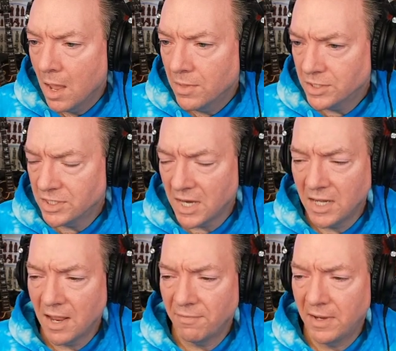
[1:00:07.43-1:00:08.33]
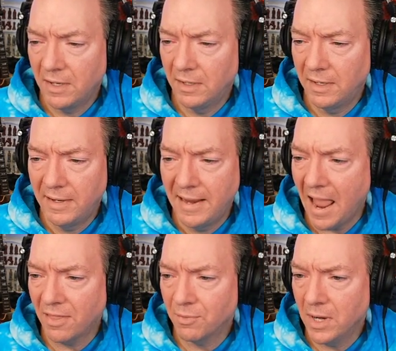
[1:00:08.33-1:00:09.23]
This is a deaf
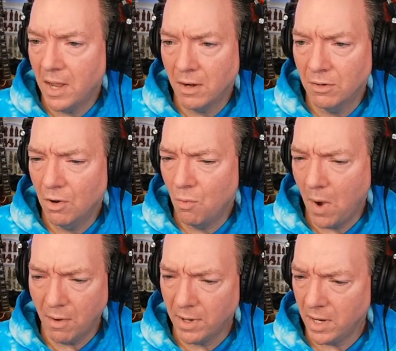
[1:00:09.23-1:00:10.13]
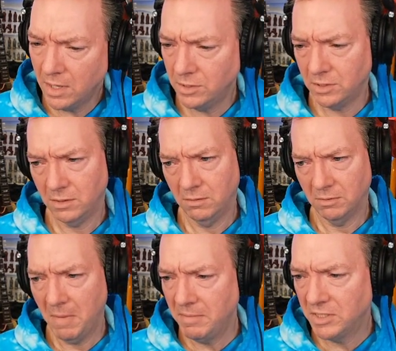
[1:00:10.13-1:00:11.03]
gathering. I don't know where it is.
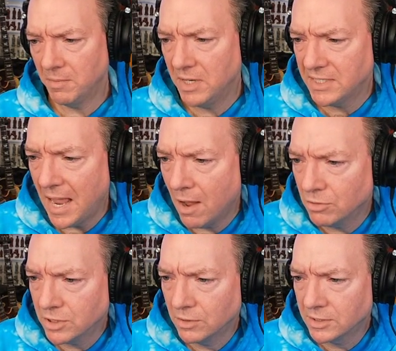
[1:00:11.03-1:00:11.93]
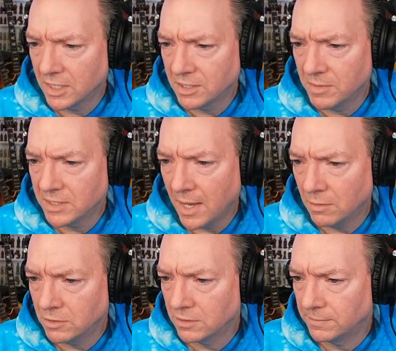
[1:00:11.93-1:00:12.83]
Maybe somebody's house. It looks like somebody's
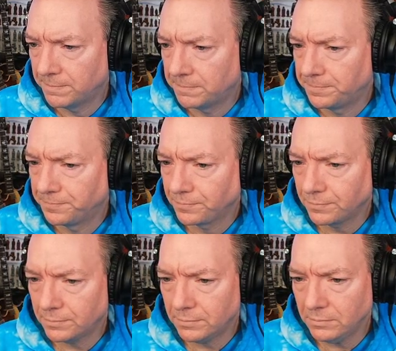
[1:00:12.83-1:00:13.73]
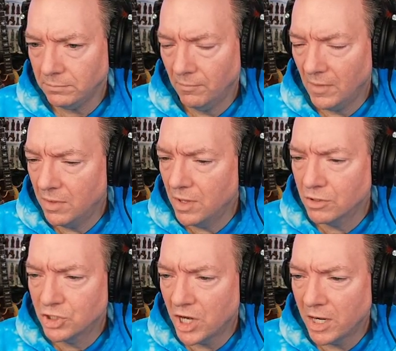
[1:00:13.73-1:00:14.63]
house. And
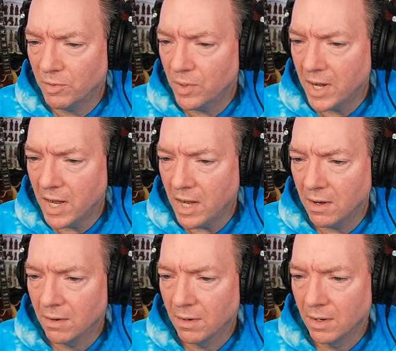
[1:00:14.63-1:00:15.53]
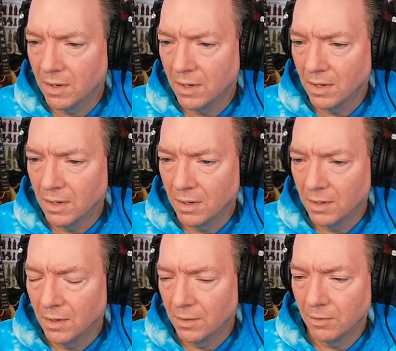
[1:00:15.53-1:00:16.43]
there's Jana Marie,
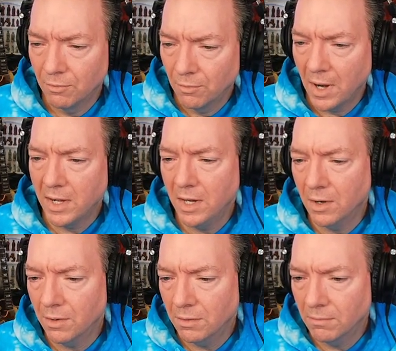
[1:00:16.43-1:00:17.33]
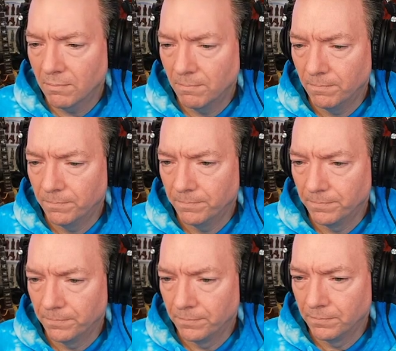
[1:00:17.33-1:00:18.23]
right here,
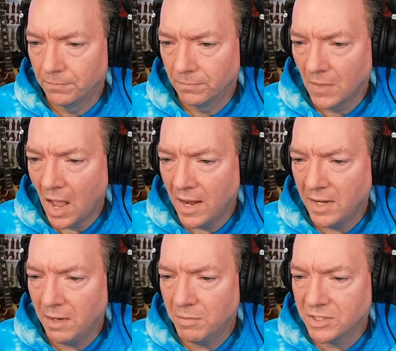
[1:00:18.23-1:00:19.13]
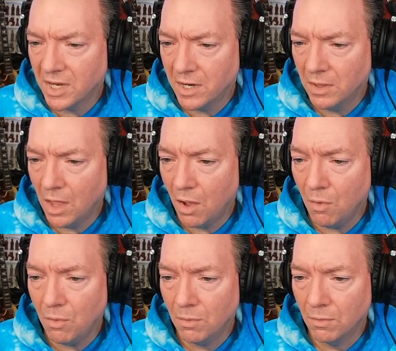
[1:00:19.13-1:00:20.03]
hiding but saying
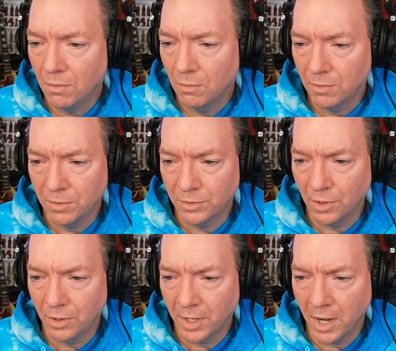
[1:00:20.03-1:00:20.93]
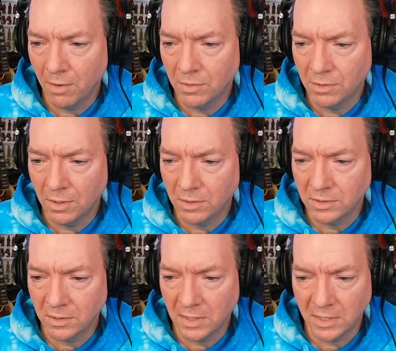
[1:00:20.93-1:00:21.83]
hello, with her dark hair and her dark
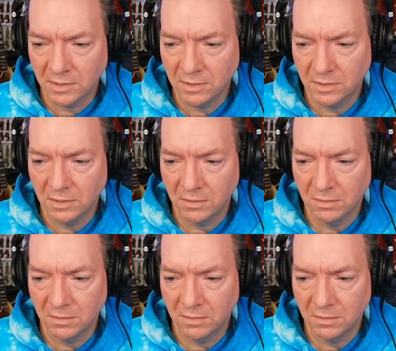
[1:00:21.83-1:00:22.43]
sunglasses.